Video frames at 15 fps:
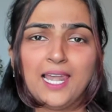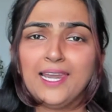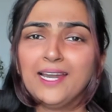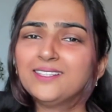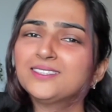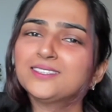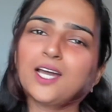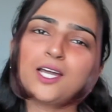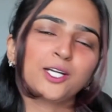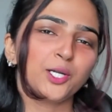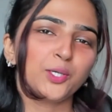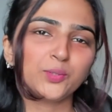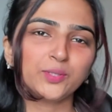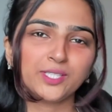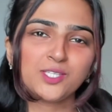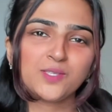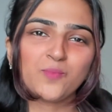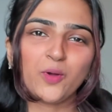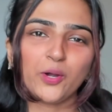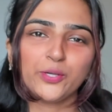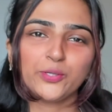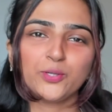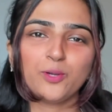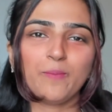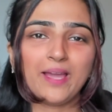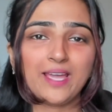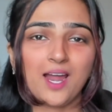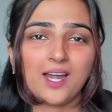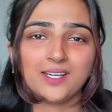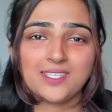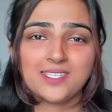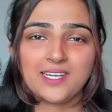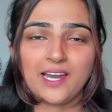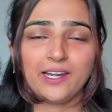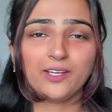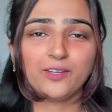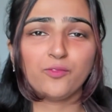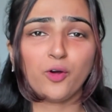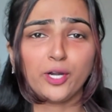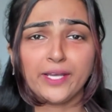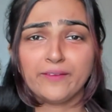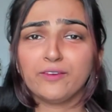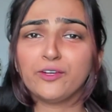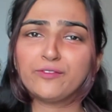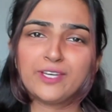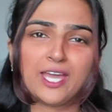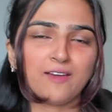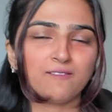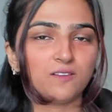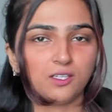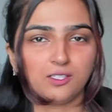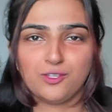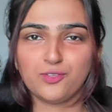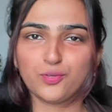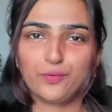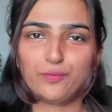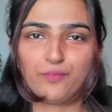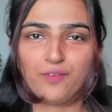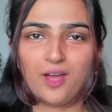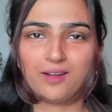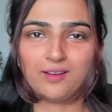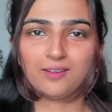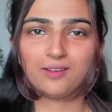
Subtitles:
Let us conclude this module by understanding whatever we have learned so far.